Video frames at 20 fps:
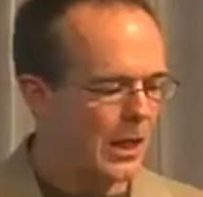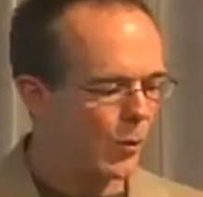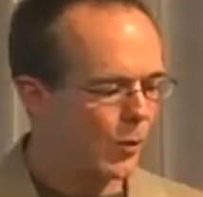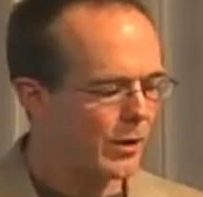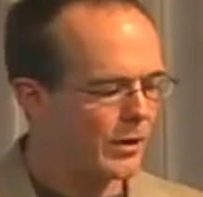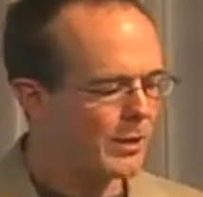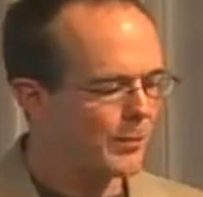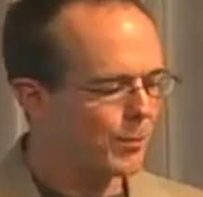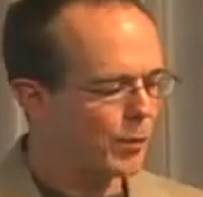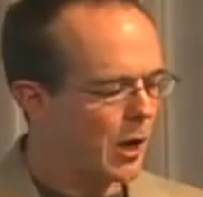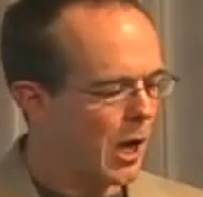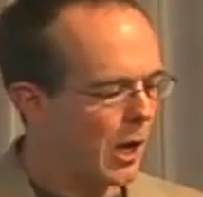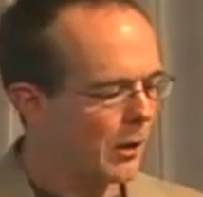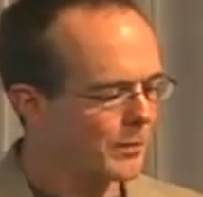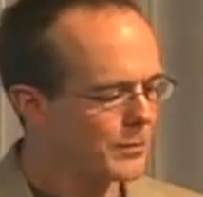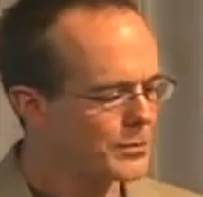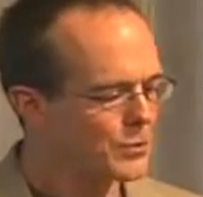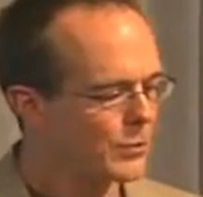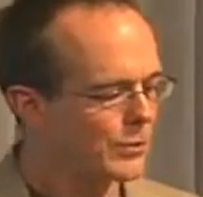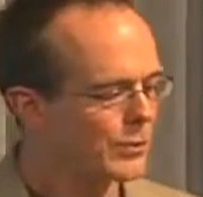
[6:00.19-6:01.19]
Now, one of the
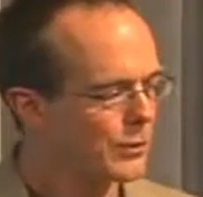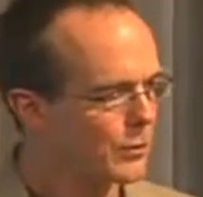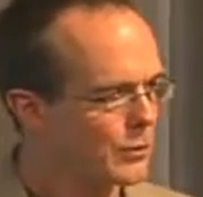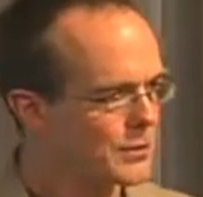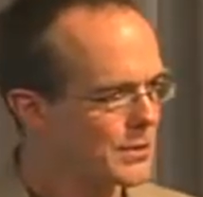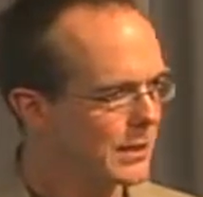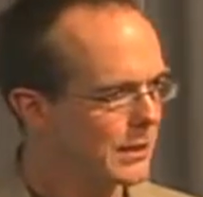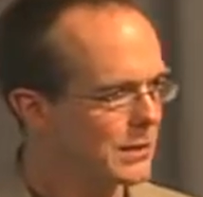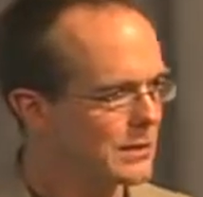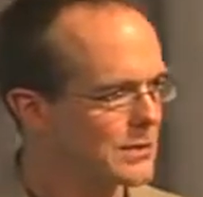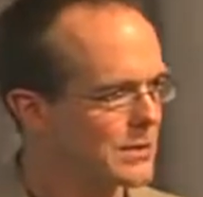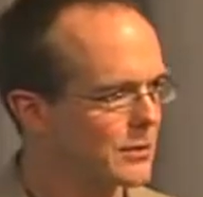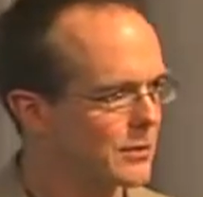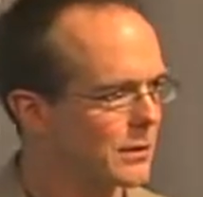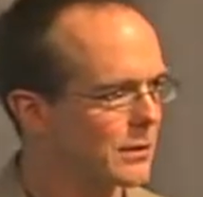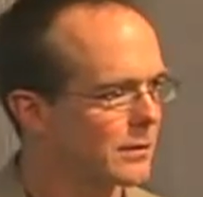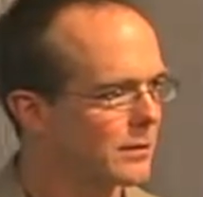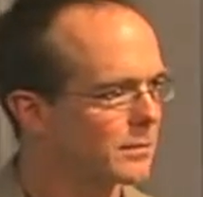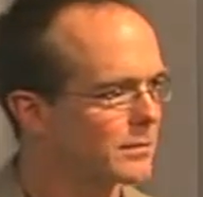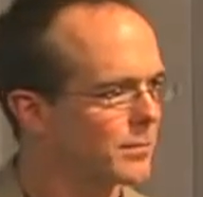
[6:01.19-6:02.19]
problems with using
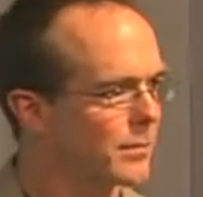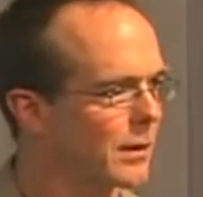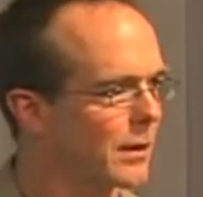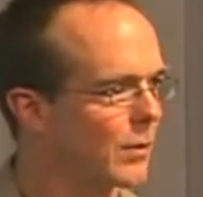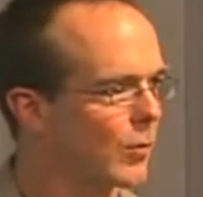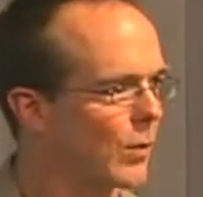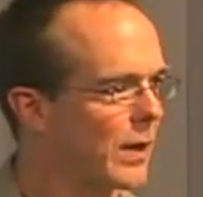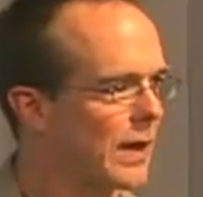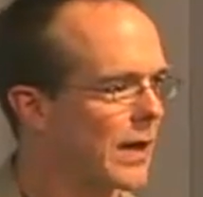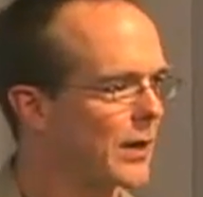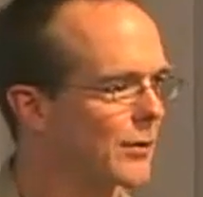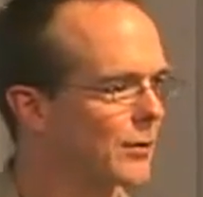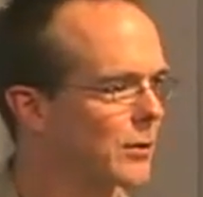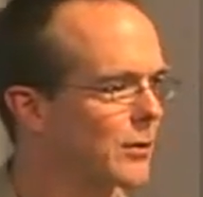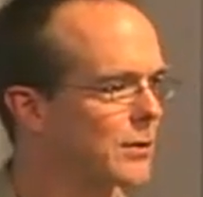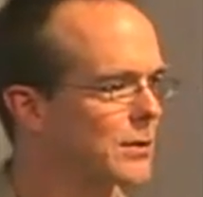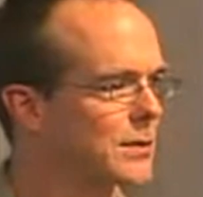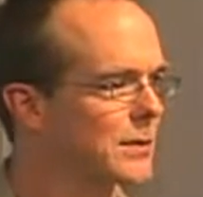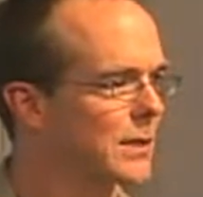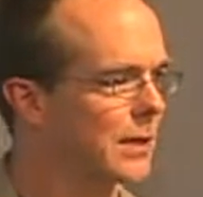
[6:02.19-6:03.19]
insulin, and why I
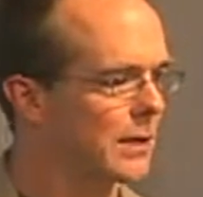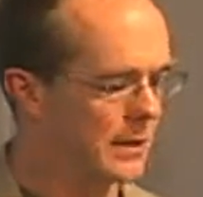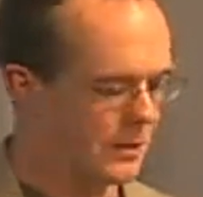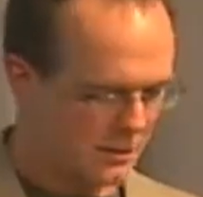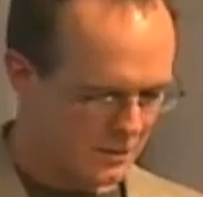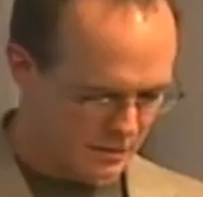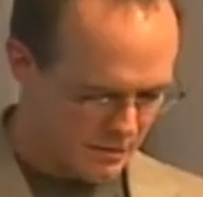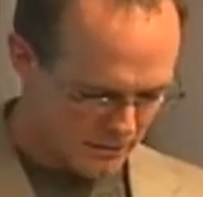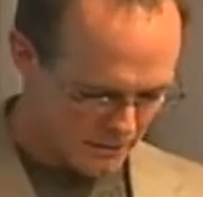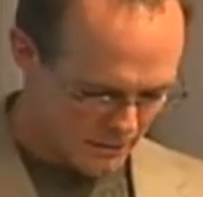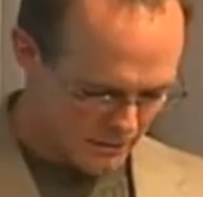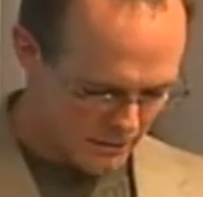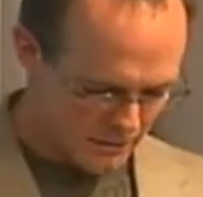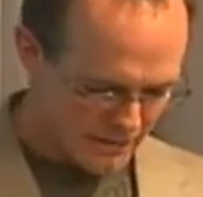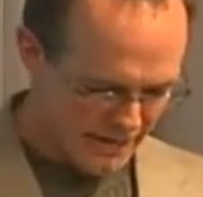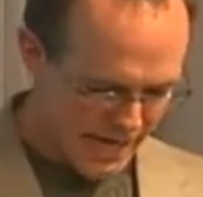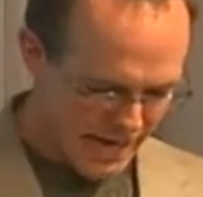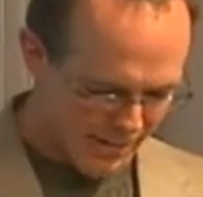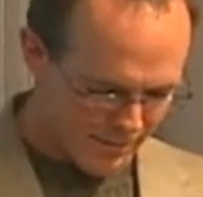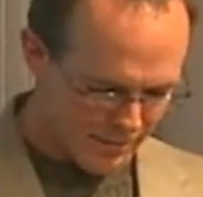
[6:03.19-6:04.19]
wrote
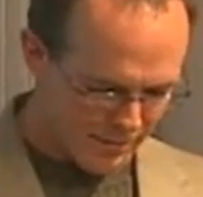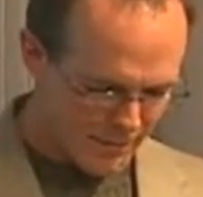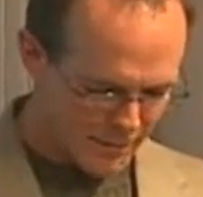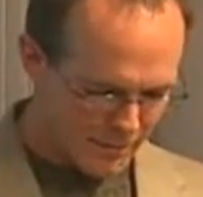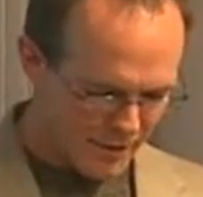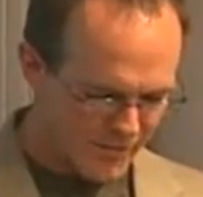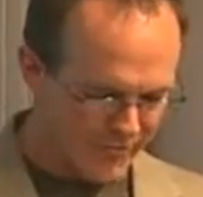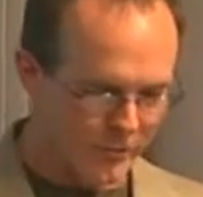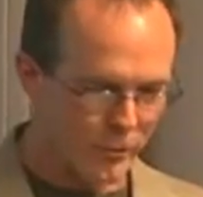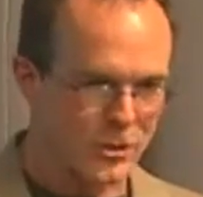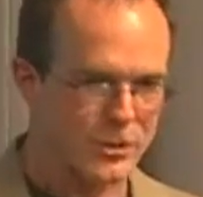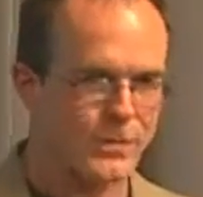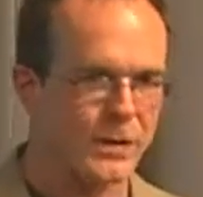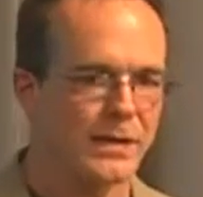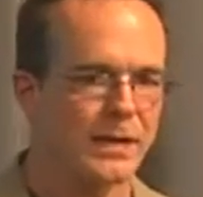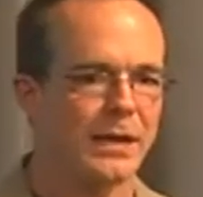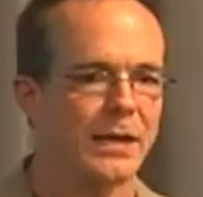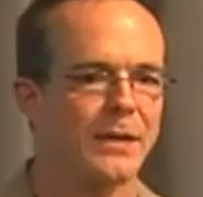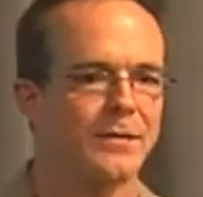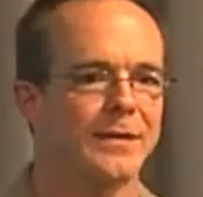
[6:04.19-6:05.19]
Full
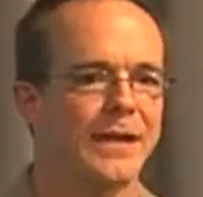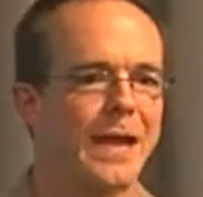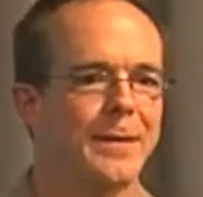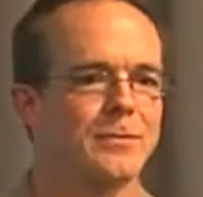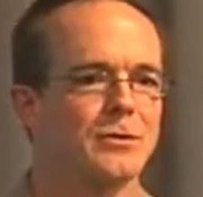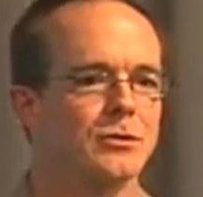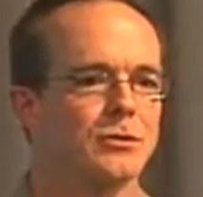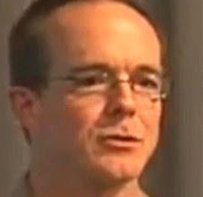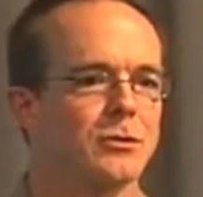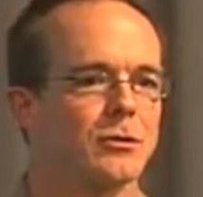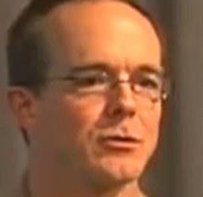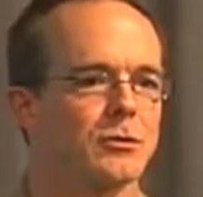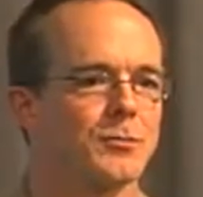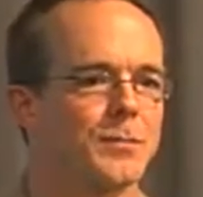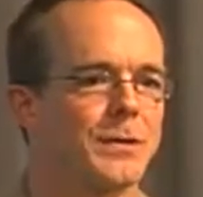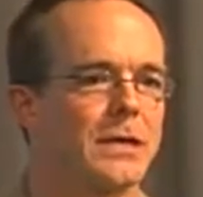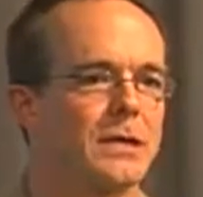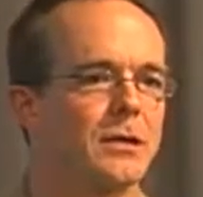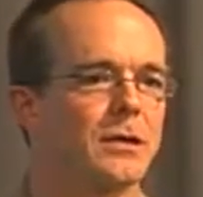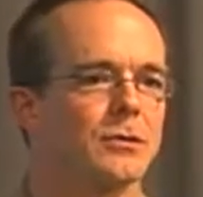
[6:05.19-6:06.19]
Speed Ahead, Damn Their
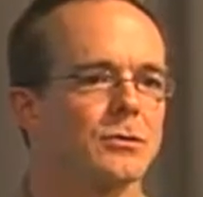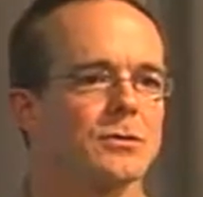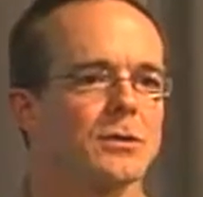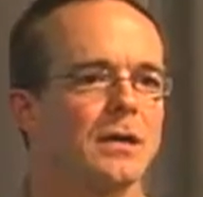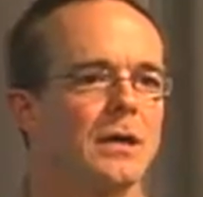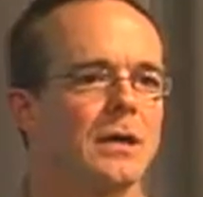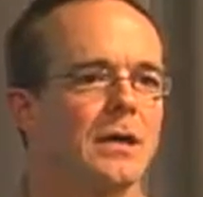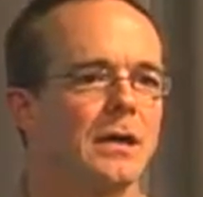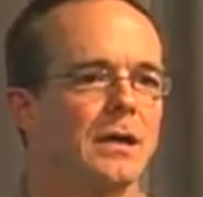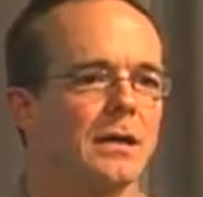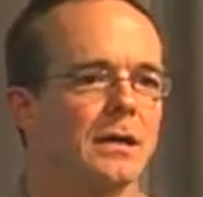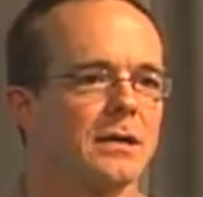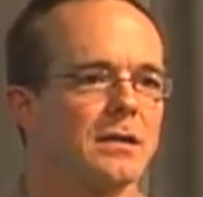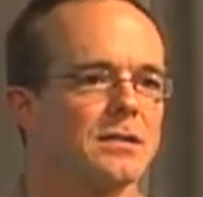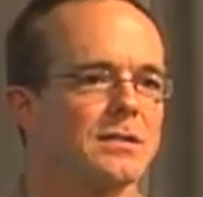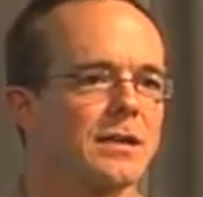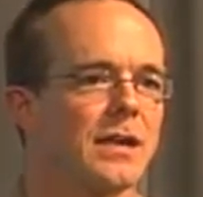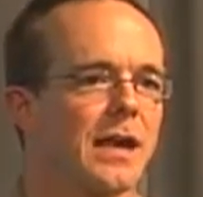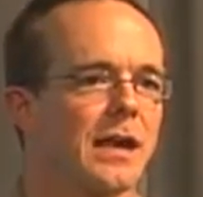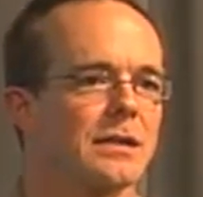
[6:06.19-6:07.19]
Torpedoes,
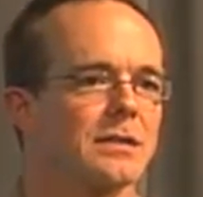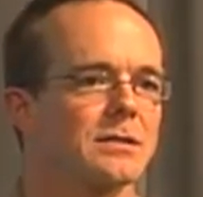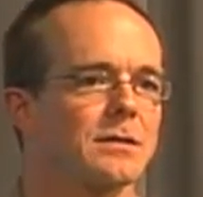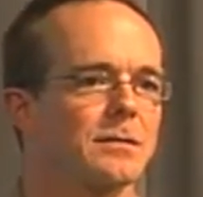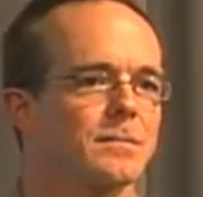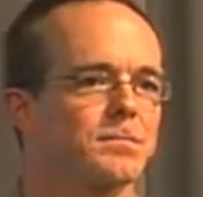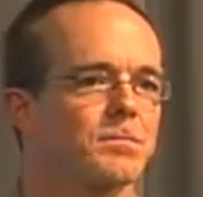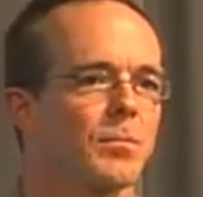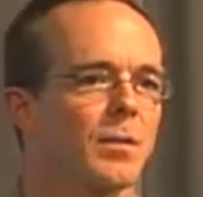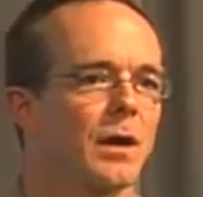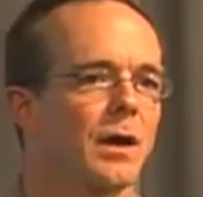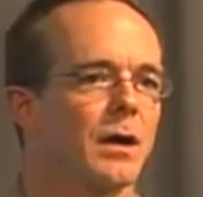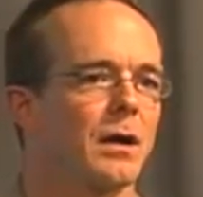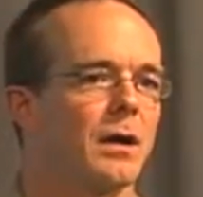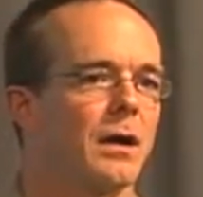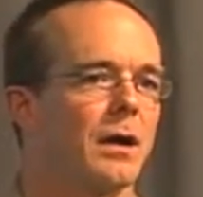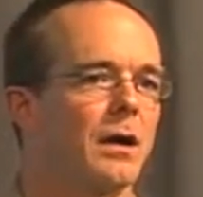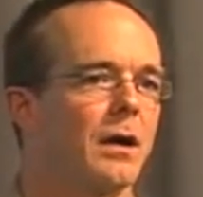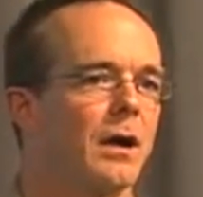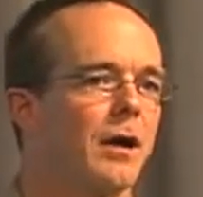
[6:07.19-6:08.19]
is that
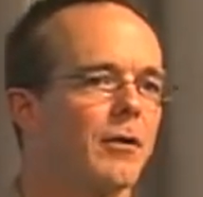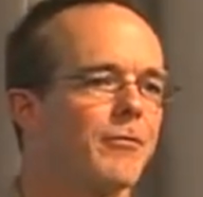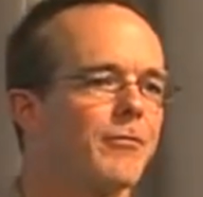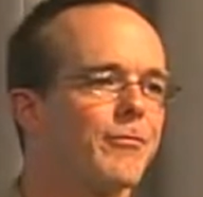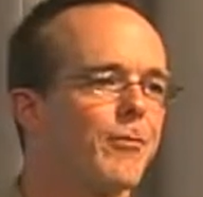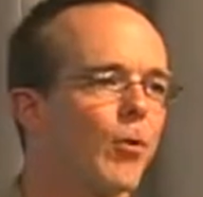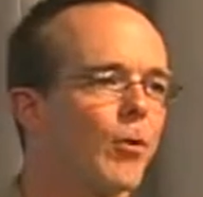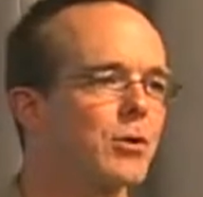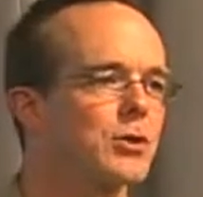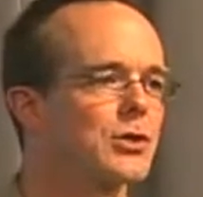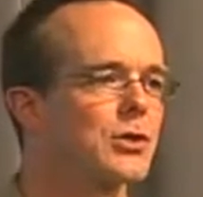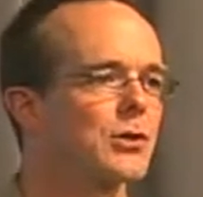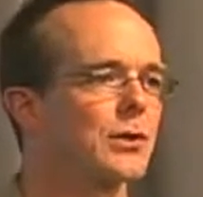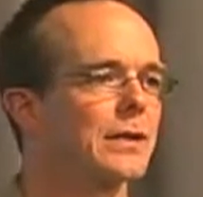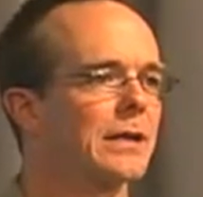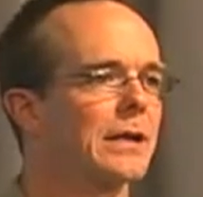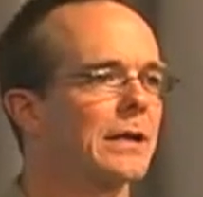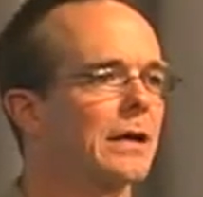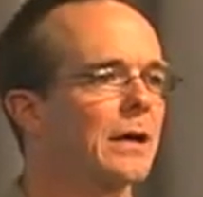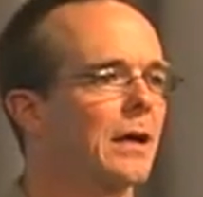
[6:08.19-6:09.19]

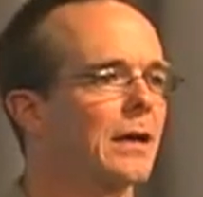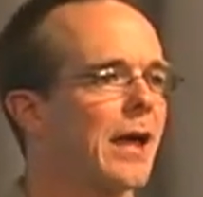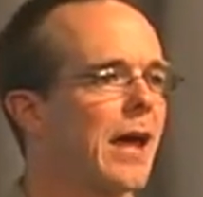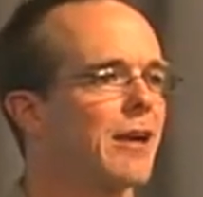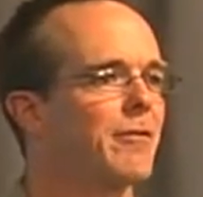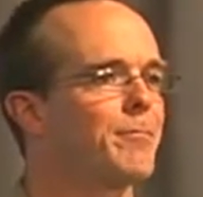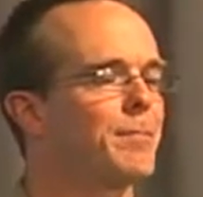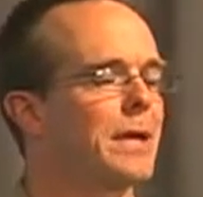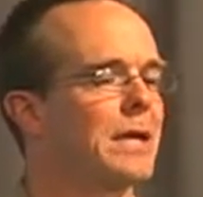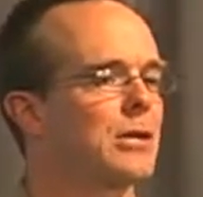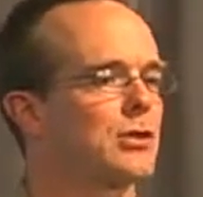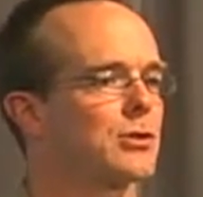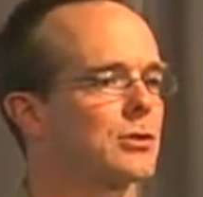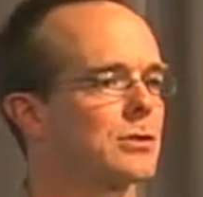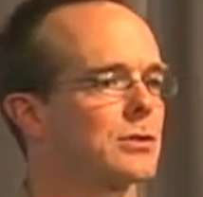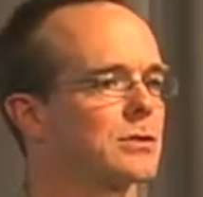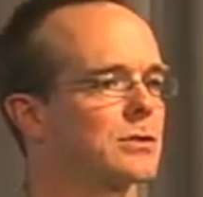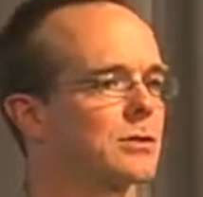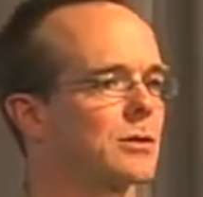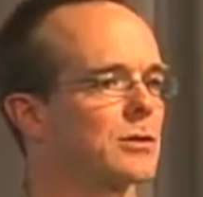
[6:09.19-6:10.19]
unfortunately a lot of
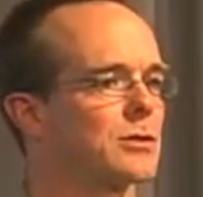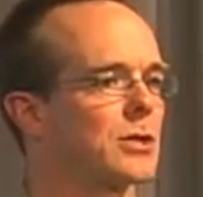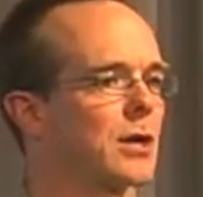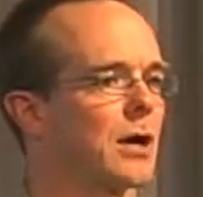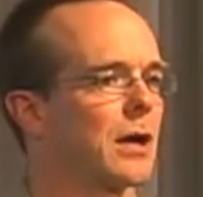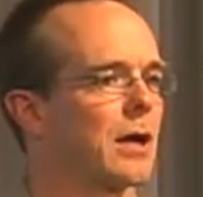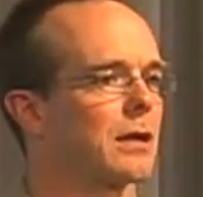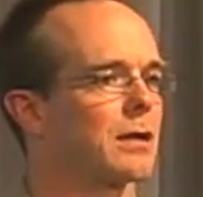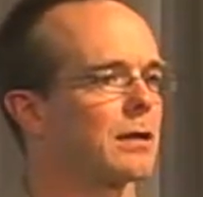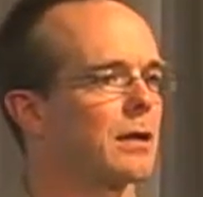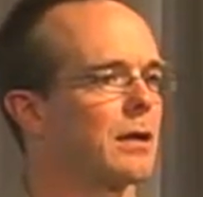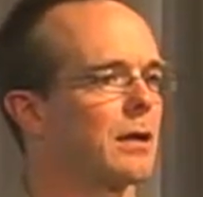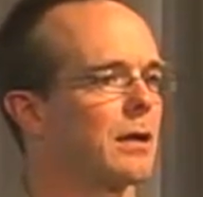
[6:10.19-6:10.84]
patients are taught